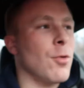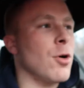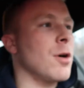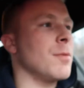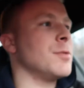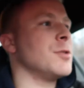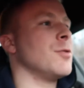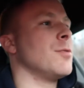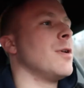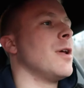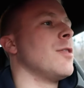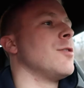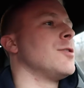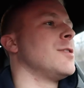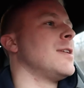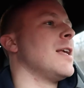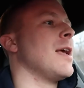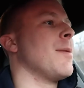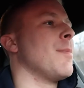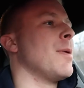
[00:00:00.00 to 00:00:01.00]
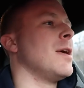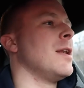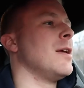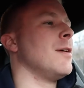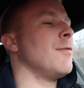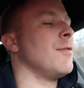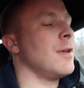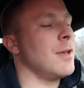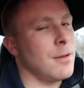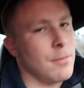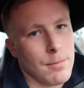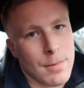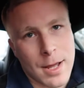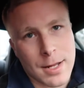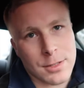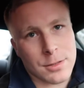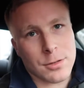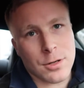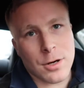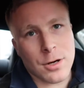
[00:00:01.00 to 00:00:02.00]
Welcome to another segment of In
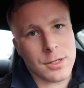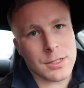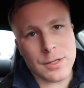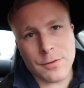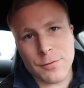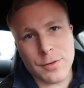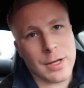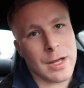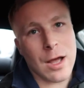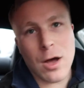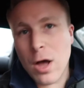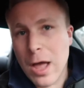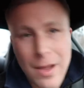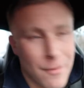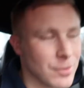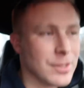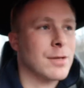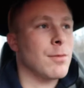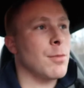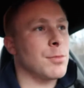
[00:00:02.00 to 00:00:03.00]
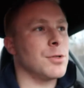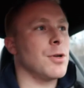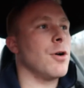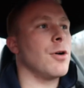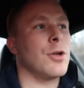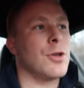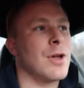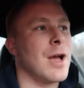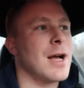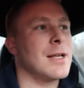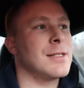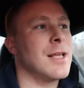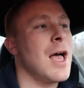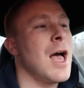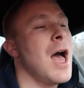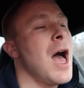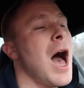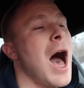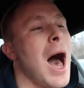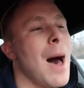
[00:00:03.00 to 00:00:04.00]
Matt's Car because I feel like every time I'm talking to you guys,
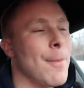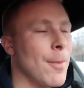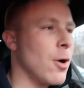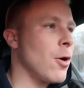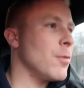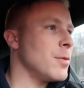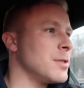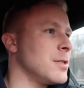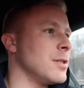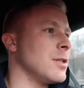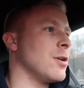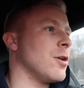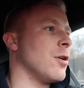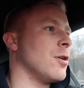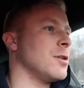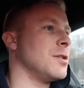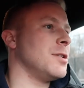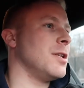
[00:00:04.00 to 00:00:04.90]
I'm always in the car